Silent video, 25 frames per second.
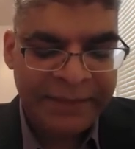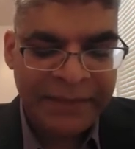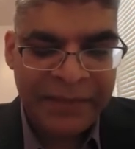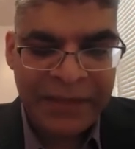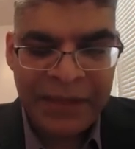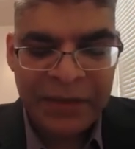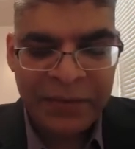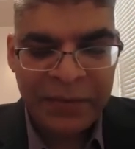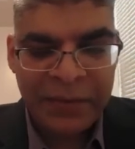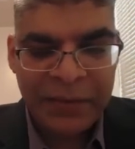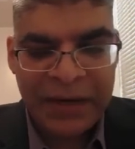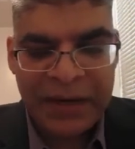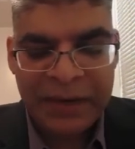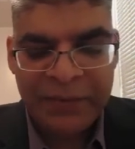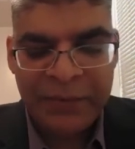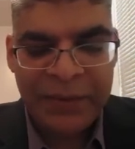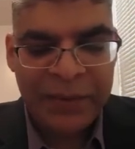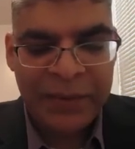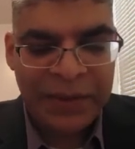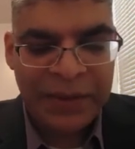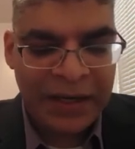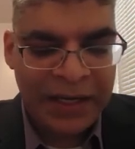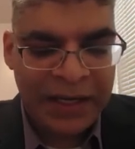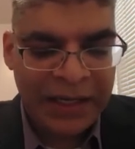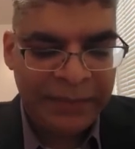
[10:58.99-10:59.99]
We
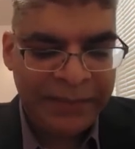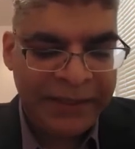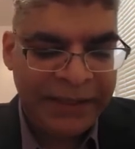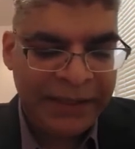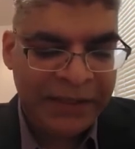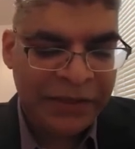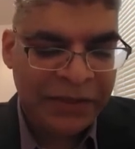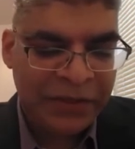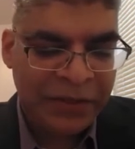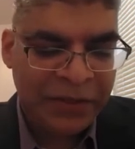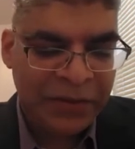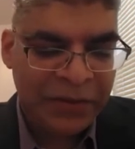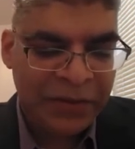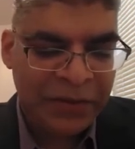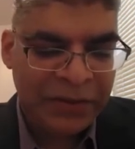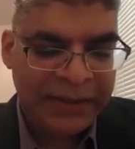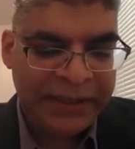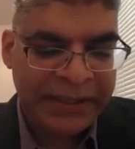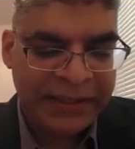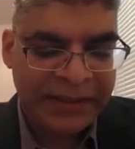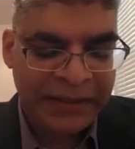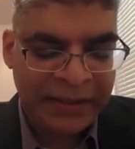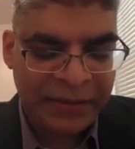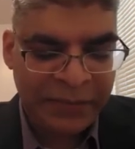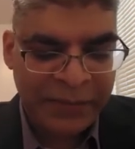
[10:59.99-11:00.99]
were all being told
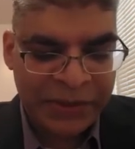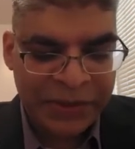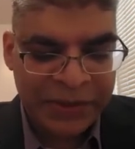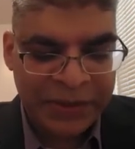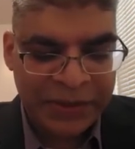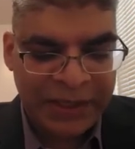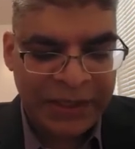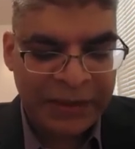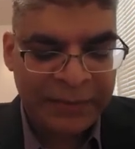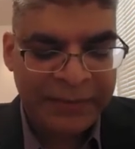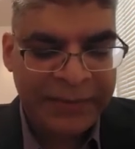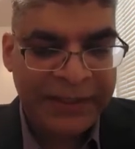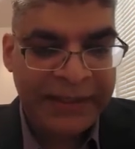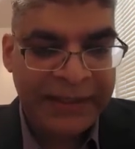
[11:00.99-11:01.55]
that we should all be